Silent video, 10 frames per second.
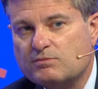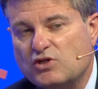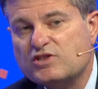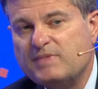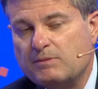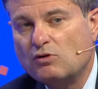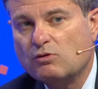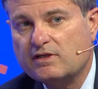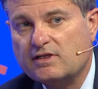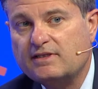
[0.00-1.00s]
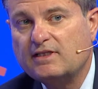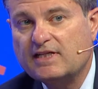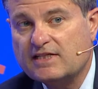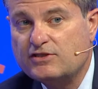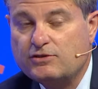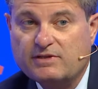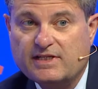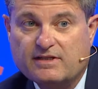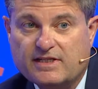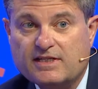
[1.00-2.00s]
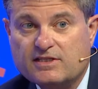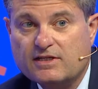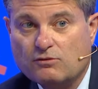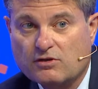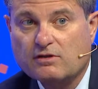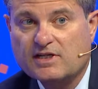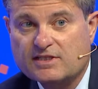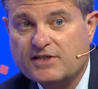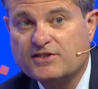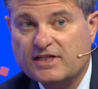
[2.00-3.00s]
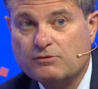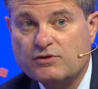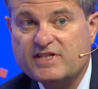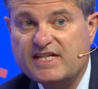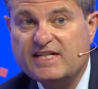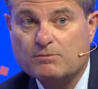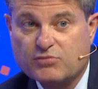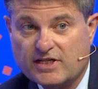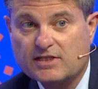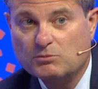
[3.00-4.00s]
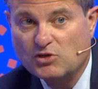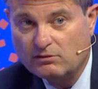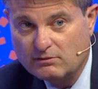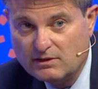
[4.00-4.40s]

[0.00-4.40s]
most people were nonetheless doing things that were essentially routine and predictable.